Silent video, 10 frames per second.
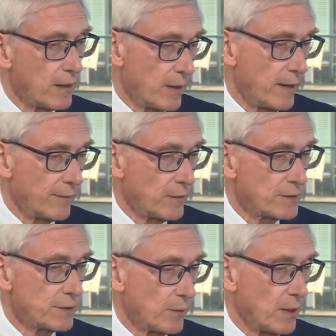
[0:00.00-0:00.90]
our
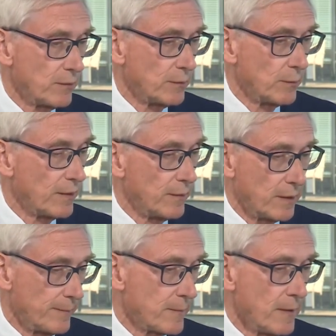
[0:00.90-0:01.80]
efforts around
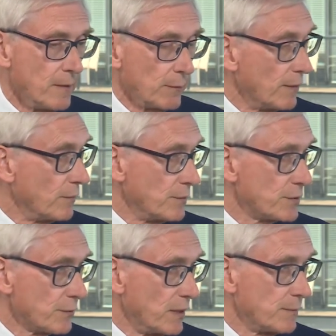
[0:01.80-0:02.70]
revenue
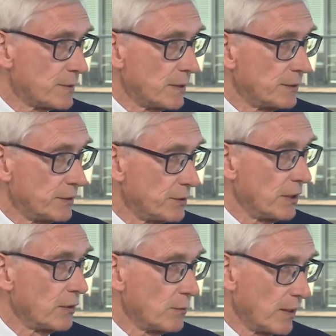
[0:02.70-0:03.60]
streams such as
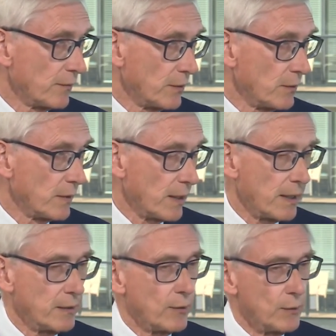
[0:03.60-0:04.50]
shared revenue.
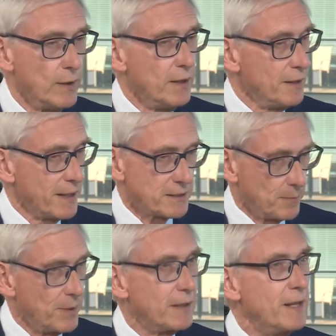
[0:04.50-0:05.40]
I know that's a
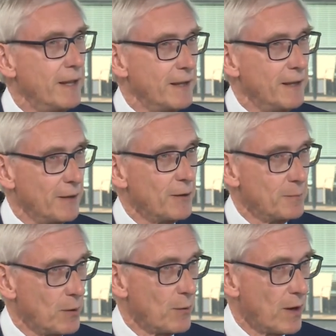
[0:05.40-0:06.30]
big thing here
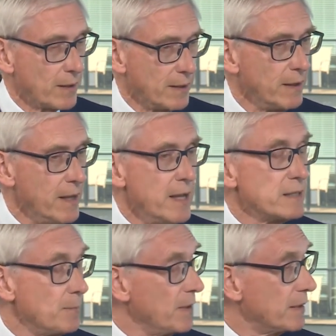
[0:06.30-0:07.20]
in Milwaukee.
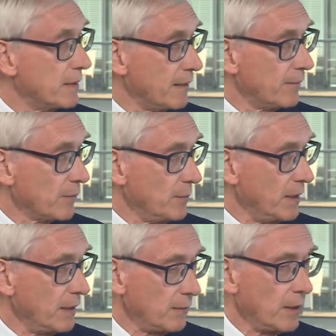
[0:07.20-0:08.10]
It's a big thing for
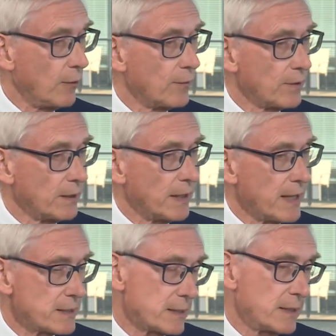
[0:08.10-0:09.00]
me. Over the
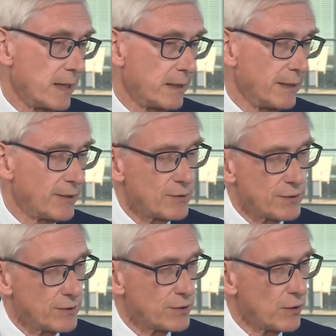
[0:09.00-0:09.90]
last 10
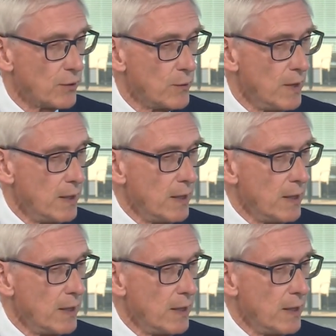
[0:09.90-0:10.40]
years or so,